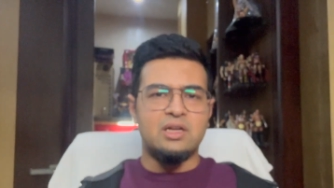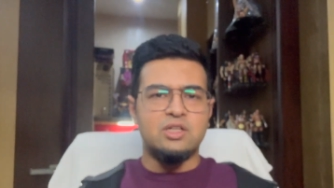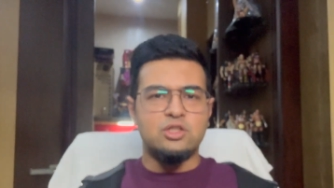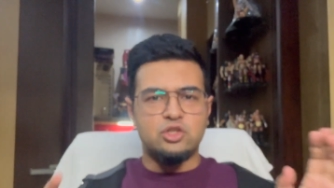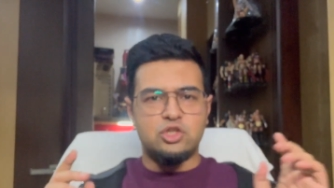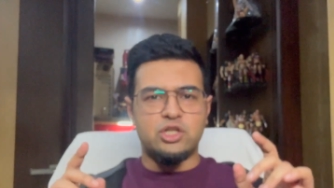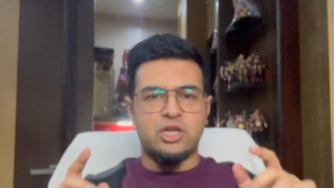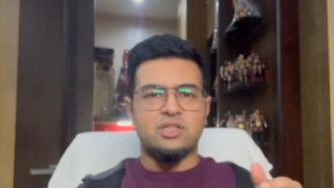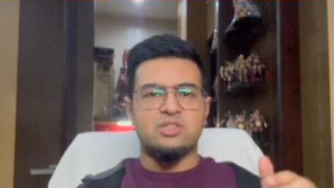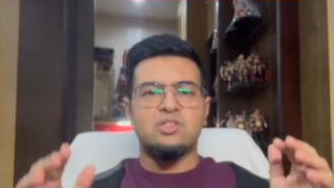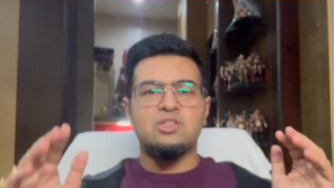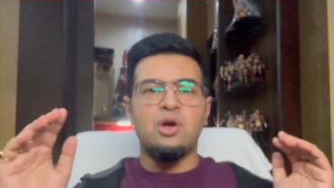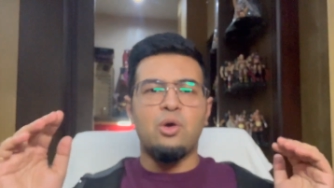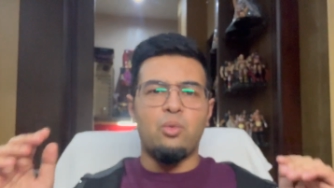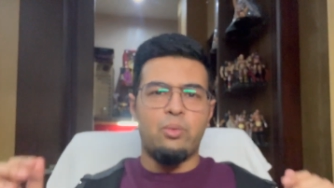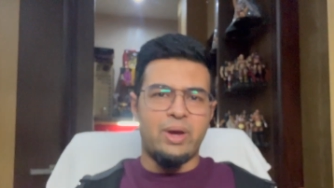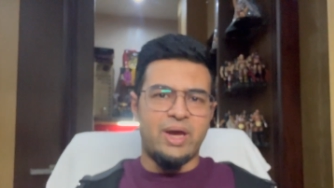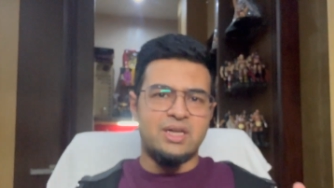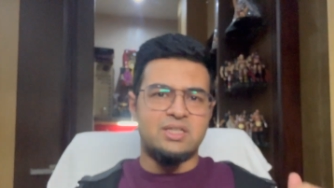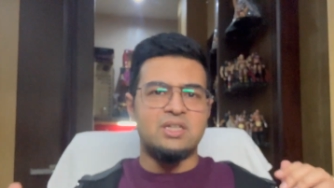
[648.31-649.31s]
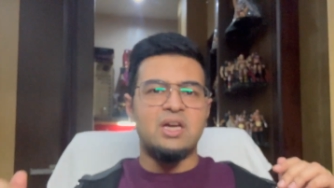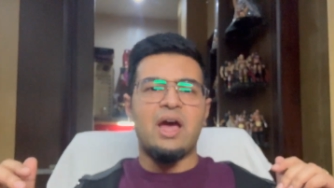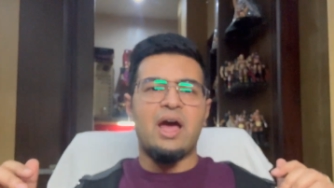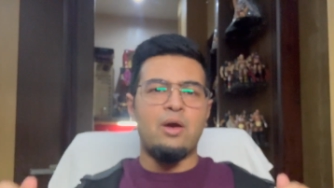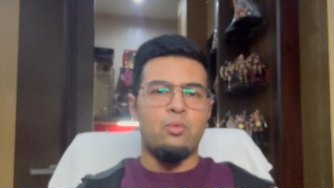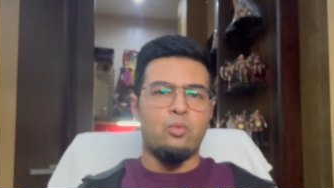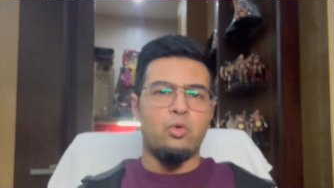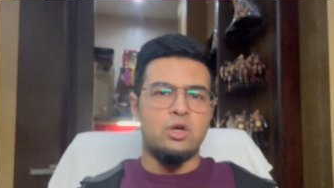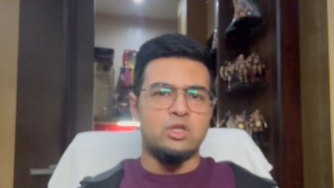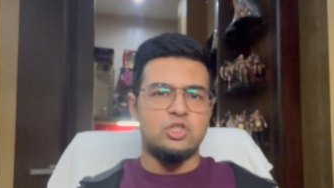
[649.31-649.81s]
Just wait
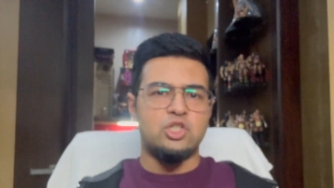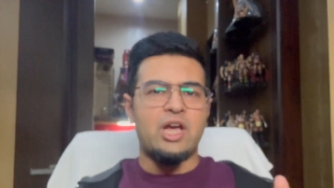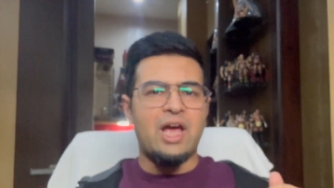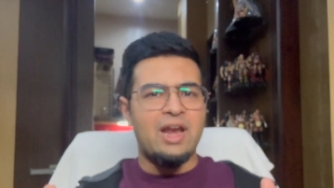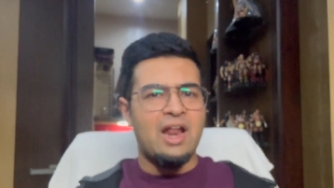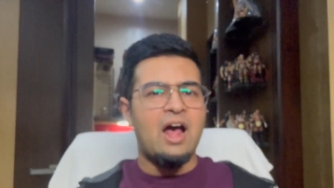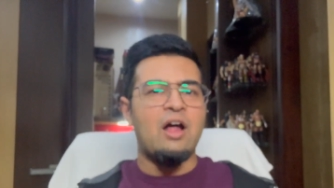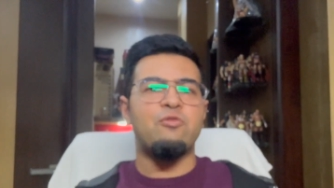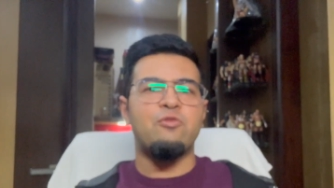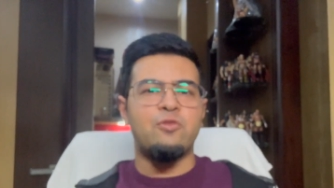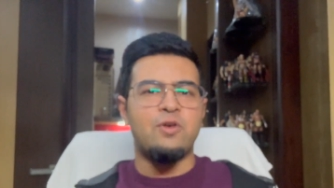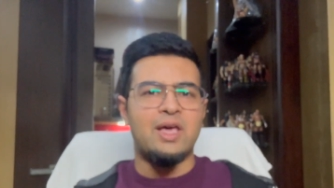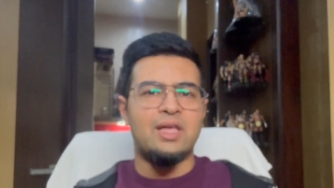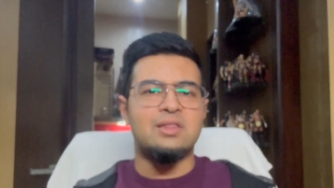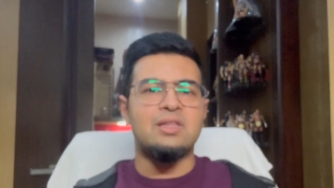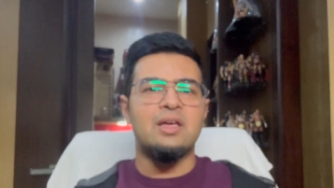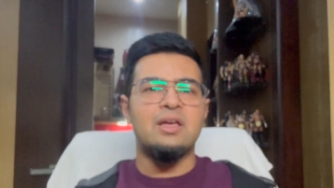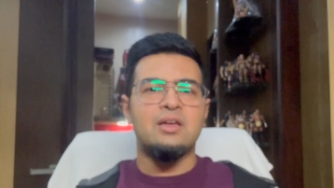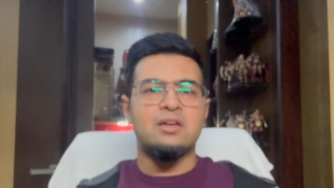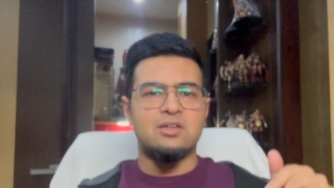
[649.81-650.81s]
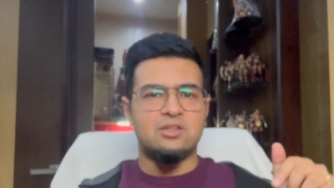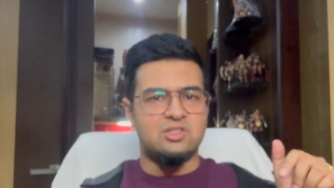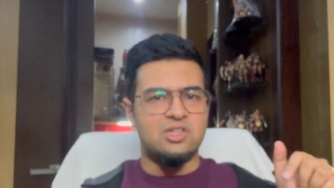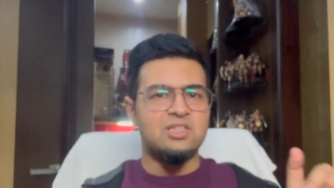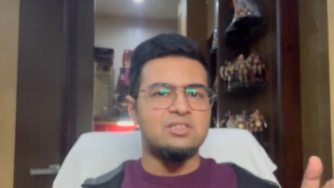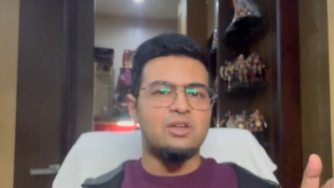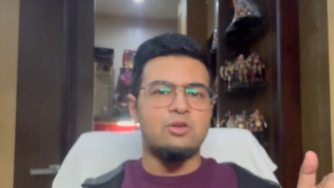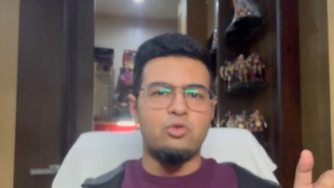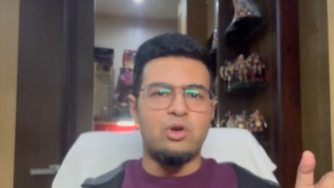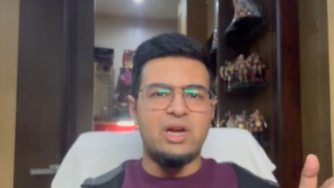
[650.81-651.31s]
and watch and have faith, because
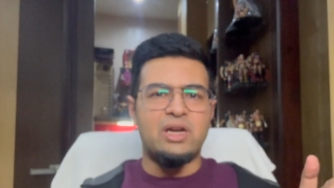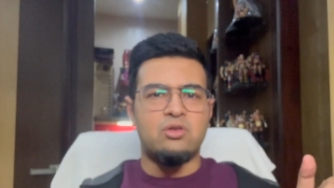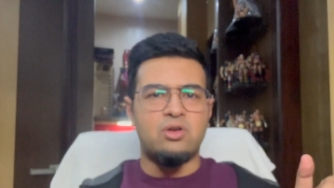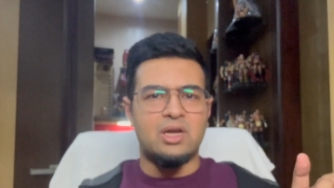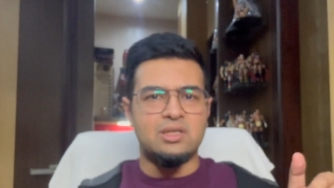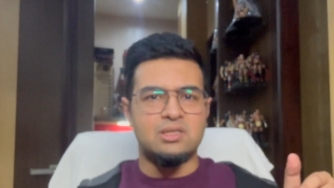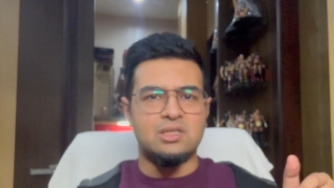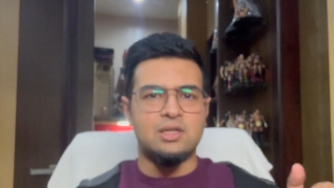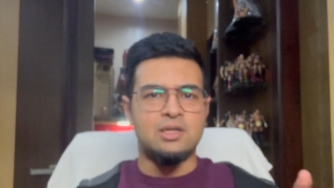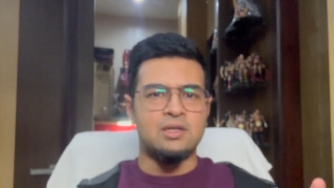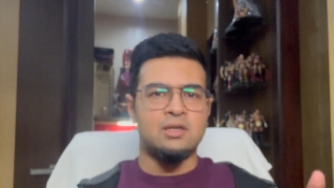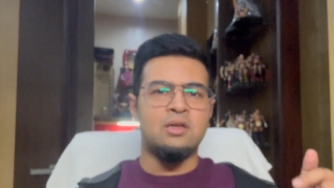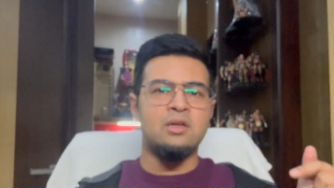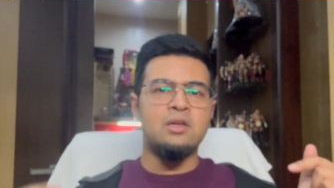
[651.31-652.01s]
he's a great wrestler.